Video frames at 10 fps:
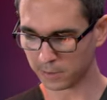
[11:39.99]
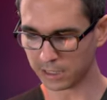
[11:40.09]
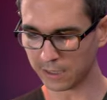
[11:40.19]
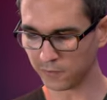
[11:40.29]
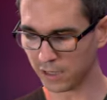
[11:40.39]
But
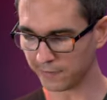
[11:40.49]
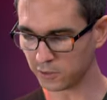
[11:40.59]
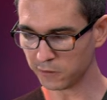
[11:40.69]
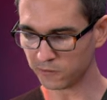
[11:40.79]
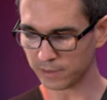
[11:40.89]
then if you have
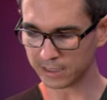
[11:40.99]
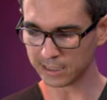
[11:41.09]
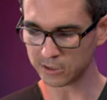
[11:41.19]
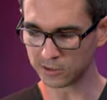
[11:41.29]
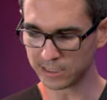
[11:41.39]
two of them like
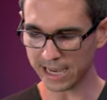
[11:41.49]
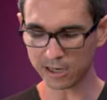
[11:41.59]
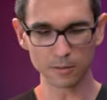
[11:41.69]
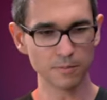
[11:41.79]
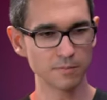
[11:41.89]
this and you
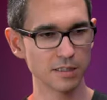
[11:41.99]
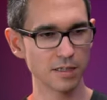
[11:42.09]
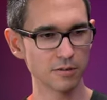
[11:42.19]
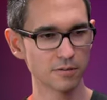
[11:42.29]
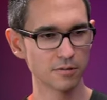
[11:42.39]
stack them, you
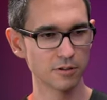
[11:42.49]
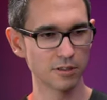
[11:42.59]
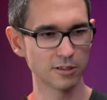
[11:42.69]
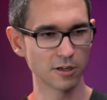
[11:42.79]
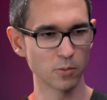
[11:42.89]
know, you
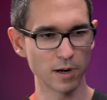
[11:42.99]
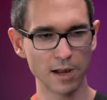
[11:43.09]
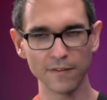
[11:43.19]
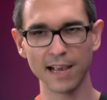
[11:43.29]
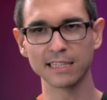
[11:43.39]
can turn one
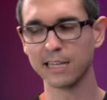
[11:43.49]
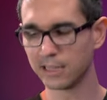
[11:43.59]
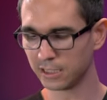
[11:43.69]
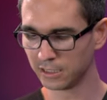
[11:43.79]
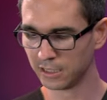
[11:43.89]
off
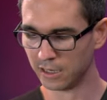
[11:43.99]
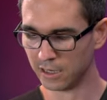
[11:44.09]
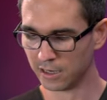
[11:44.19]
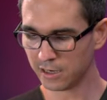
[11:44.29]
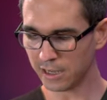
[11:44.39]
accidentally.
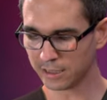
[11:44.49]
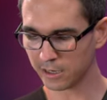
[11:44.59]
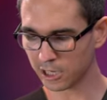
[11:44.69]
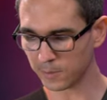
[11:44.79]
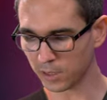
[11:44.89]
Not that
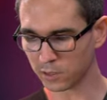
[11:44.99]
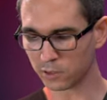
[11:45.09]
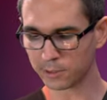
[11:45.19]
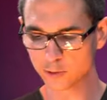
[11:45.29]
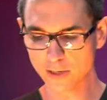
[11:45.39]
you're going to be
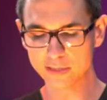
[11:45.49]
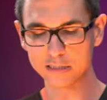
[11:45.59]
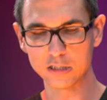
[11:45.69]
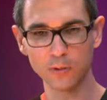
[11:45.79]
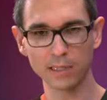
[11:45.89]
throwing them around
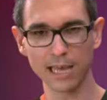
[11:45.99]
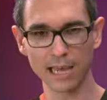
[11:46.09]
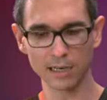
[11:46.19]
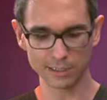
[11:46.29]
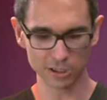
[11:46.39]
and doing
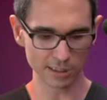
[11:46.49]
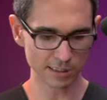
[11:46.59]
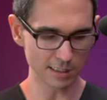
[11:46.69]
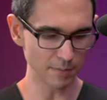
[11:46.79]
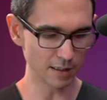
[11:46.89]
that. It's
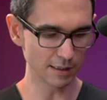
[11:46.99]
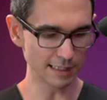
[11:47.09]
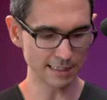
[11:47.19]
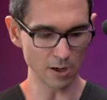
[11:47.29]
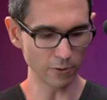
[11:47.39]
just something,
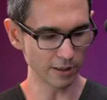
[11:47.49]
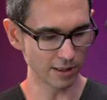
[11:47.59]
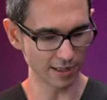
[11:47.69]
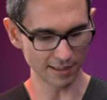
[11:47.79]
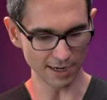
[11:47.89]
that's the only
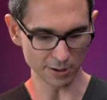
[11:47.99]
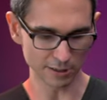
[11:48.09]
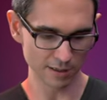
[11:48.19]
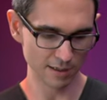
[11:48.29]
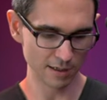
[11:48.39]
thing that I
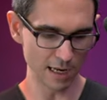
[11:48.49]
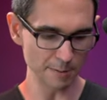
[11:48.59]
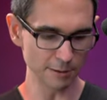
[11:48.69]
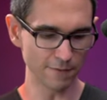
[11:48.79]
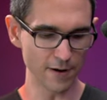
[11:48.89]
was
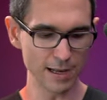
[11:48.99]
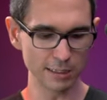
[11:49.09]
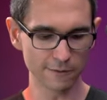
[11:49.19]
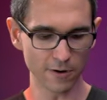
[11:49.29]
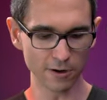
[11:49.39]
able to find
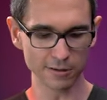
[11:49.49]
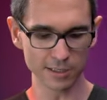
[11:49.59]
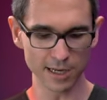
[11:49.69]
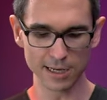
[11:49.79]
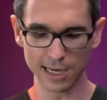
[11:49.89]
as far
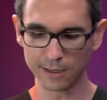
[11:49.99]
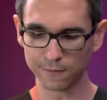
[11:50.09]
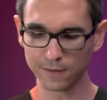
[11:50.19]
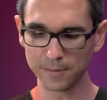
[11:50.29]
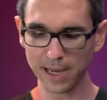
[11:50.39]
as uh,
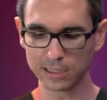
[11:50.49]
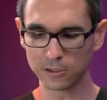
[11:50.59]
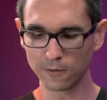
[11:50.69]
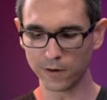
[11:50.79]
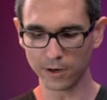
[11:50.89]
negative feedback
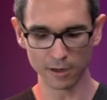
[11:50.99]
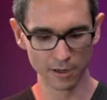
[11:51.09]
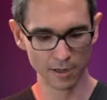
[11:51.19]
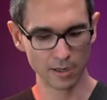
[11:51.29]
so far.